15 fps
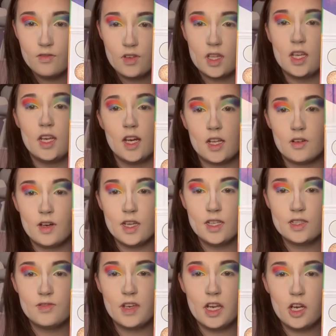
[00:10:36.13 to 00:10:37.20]
for the yellow on
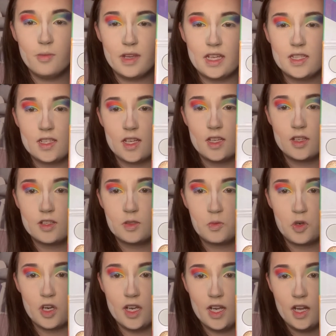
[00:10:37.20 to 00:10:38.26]
this video because it looks
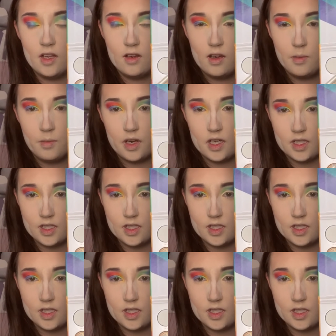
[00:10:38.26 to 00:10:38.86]
more yellow compared